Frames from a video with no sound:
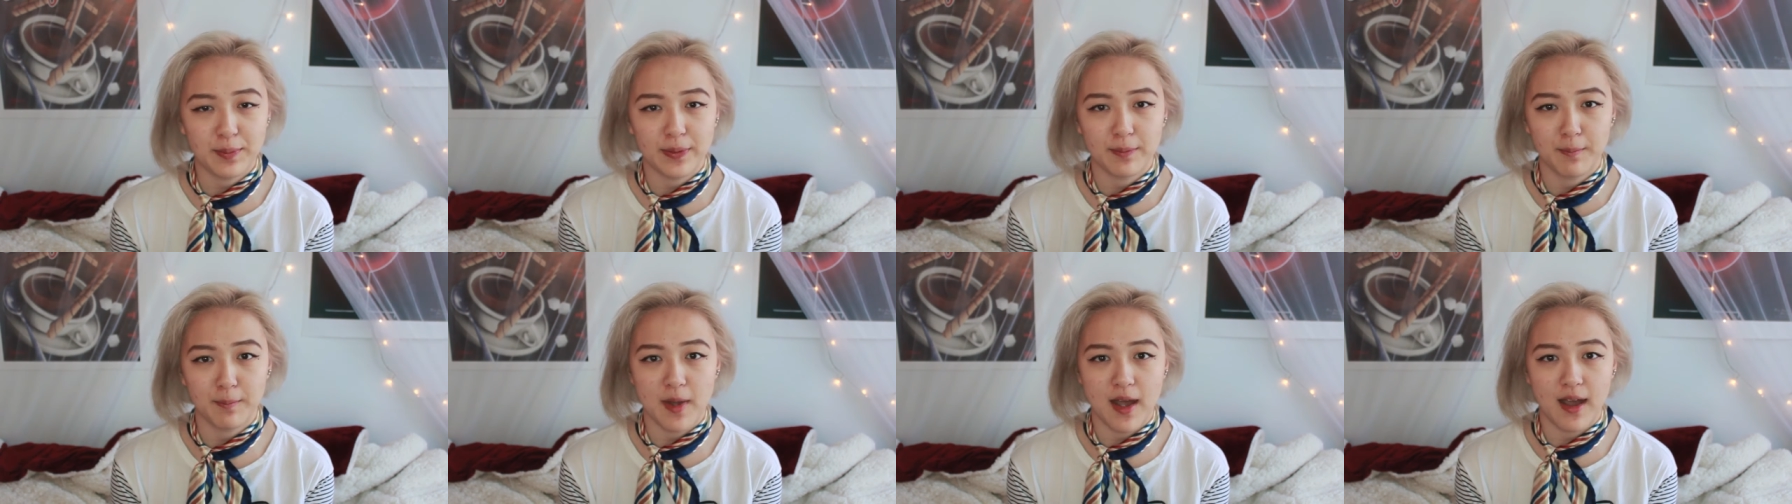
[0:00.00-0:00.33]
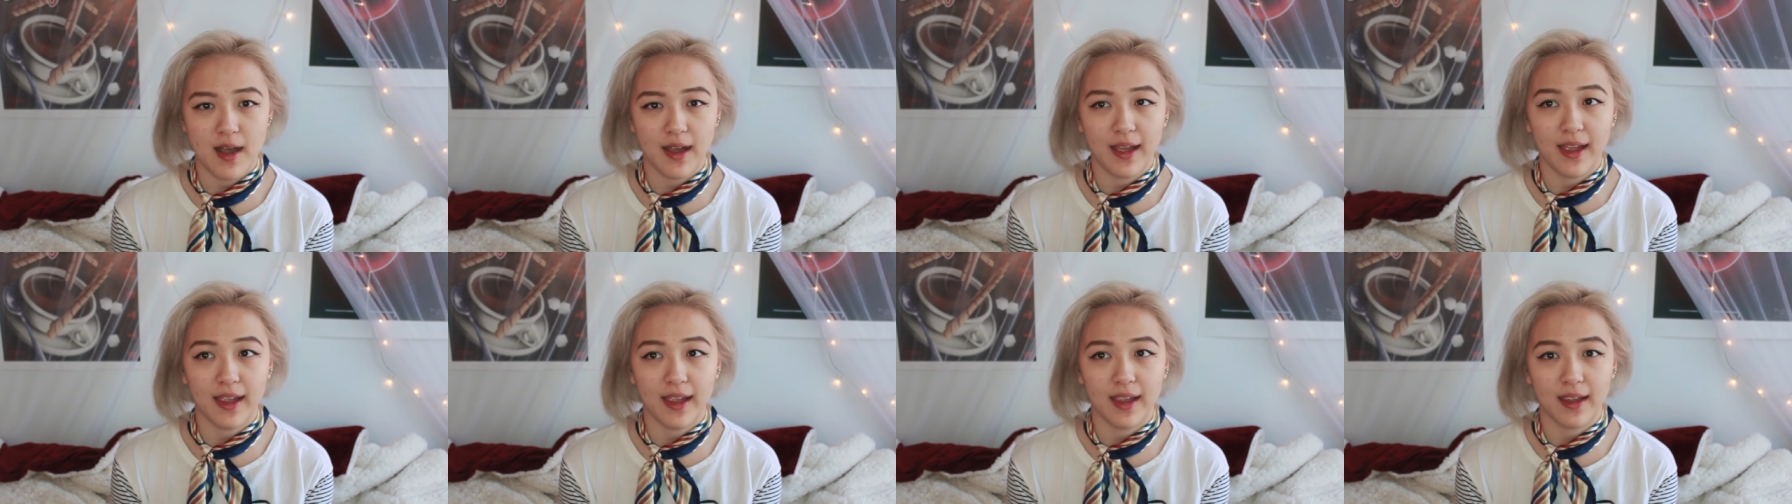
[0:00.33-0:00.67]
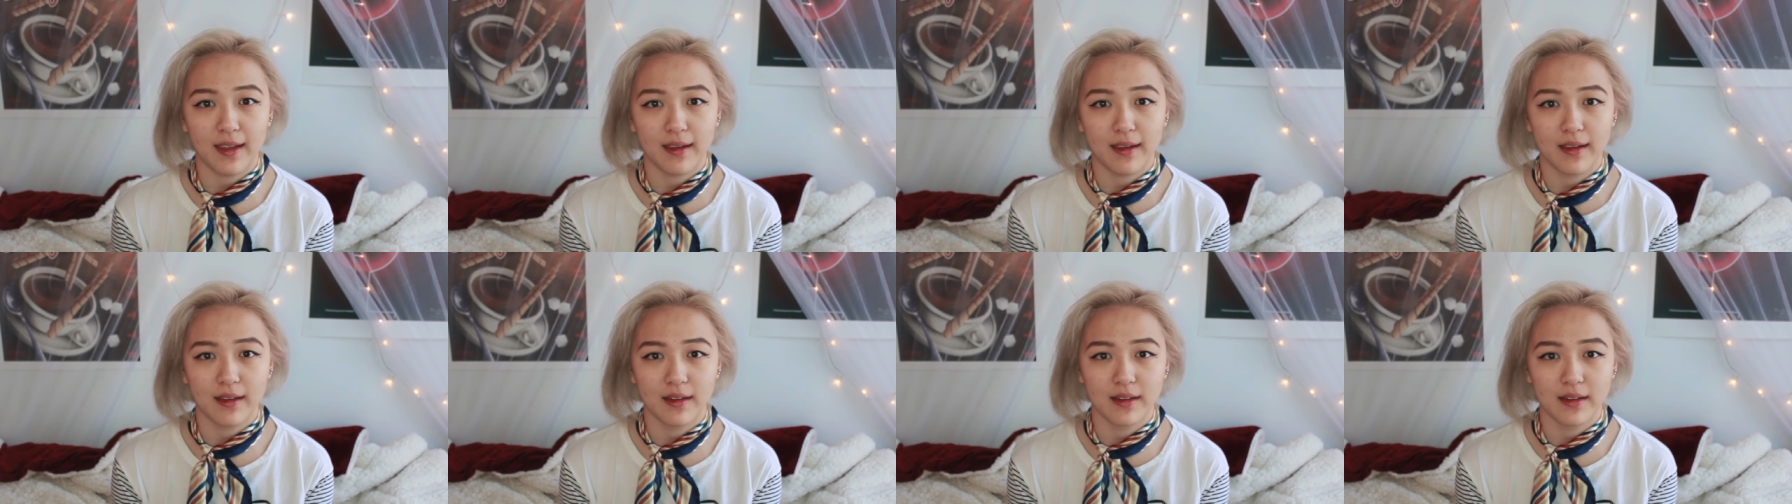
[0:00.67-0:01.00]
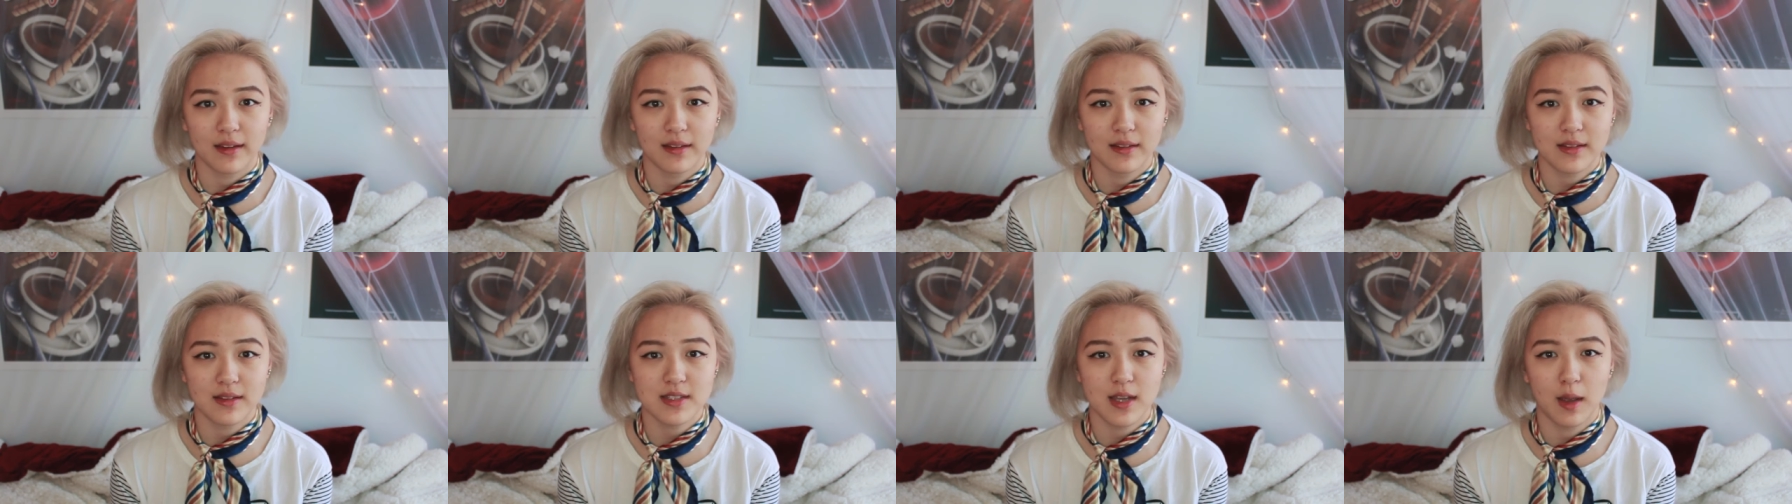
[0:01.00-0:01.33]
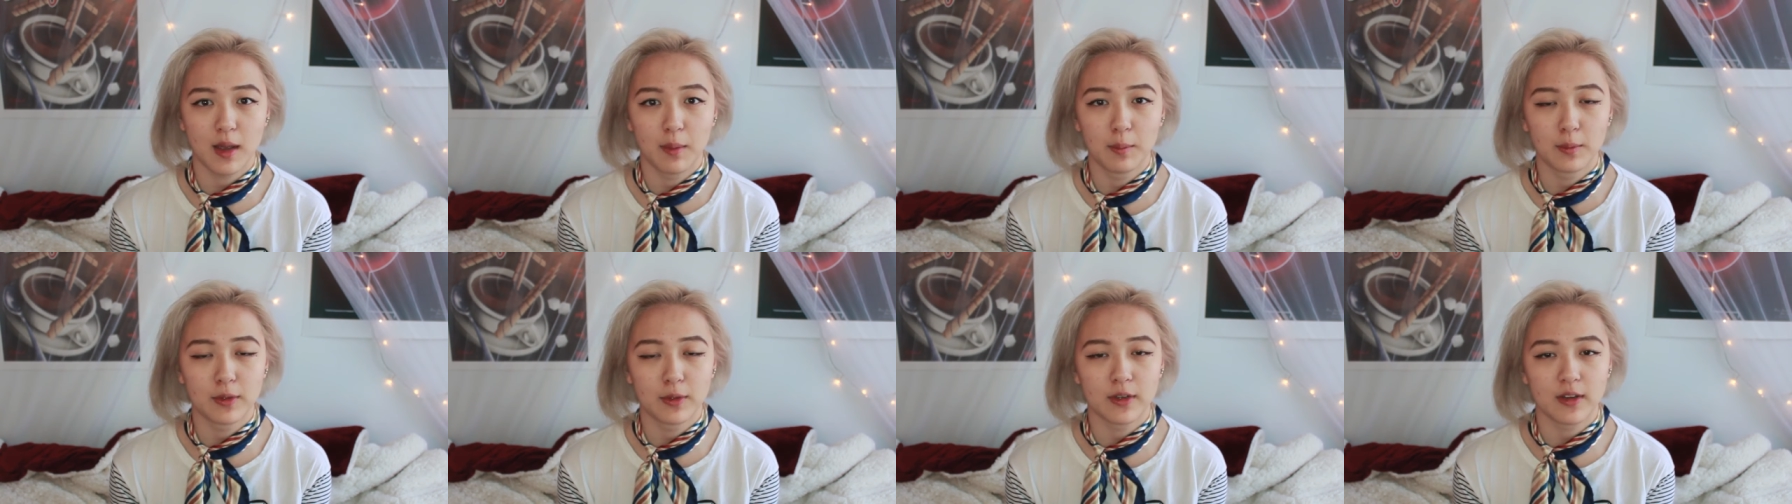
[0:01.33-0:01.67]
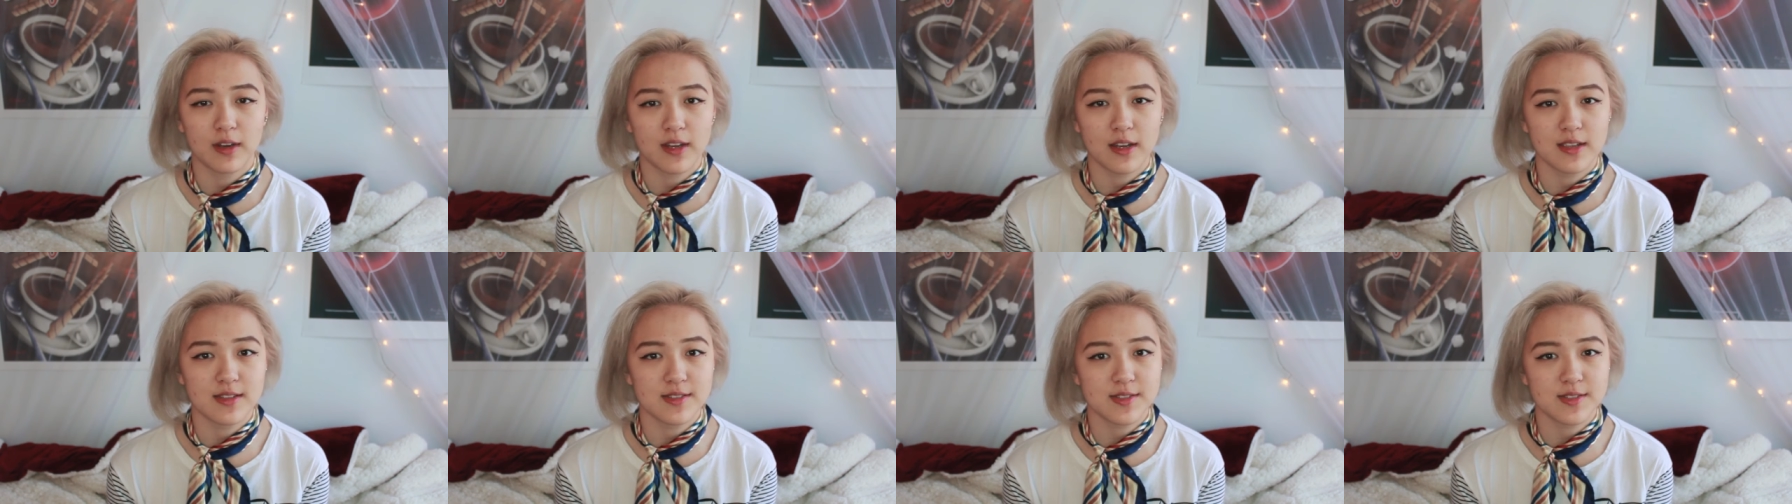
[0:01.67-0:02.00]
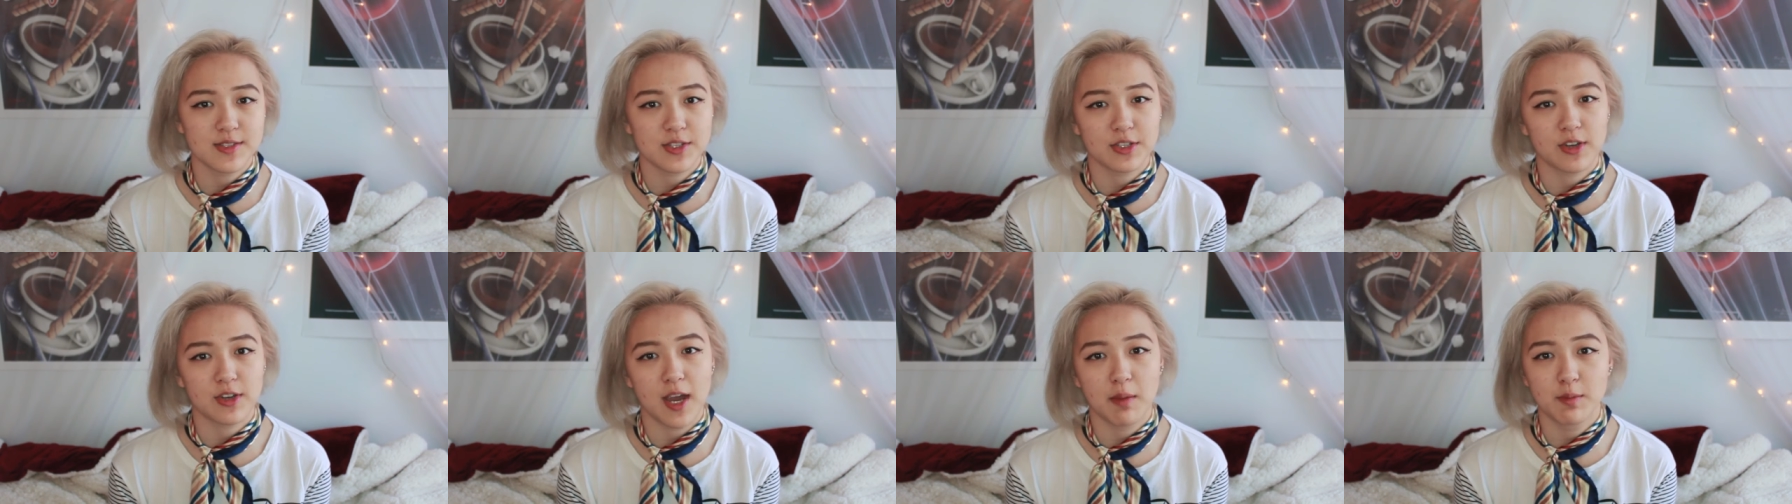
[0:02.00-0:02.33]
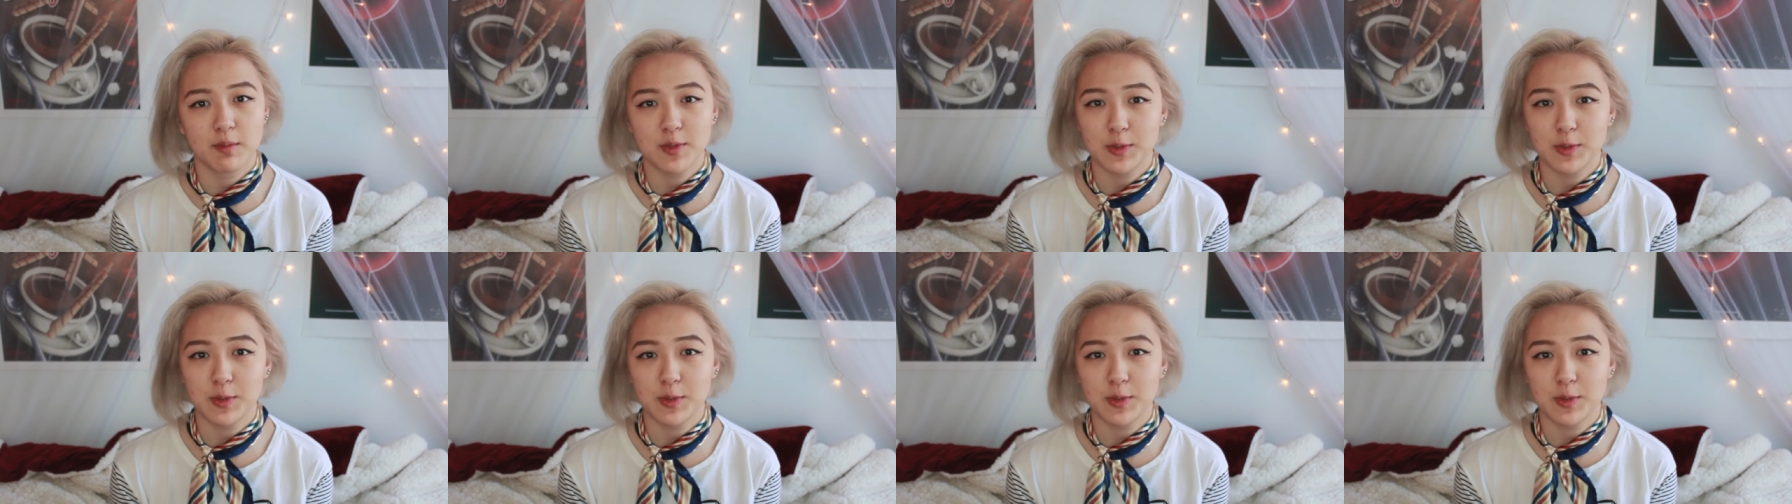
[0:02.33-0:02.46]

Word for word: my Tumblr, Instagram,